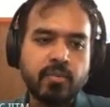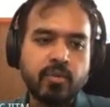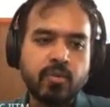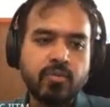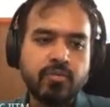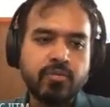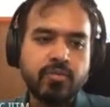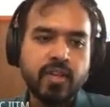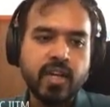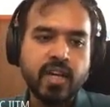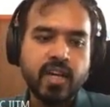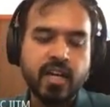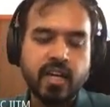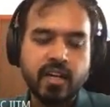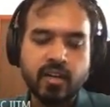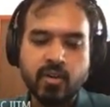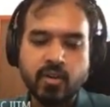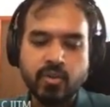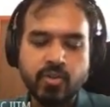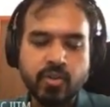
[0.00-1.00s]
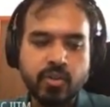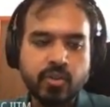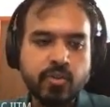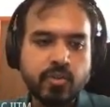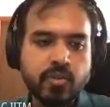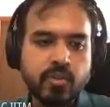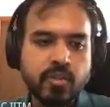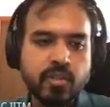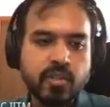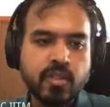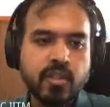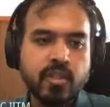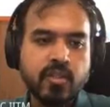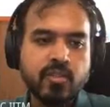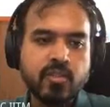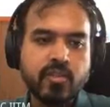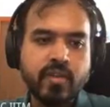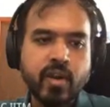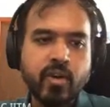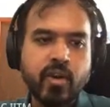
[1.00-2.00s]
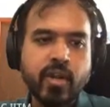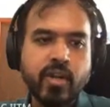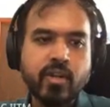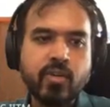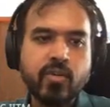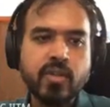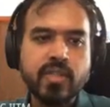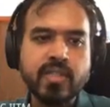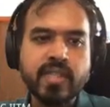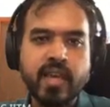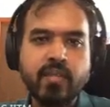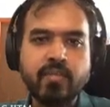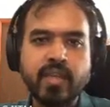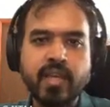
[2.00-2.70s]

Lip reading: I can choose to prove either one, right?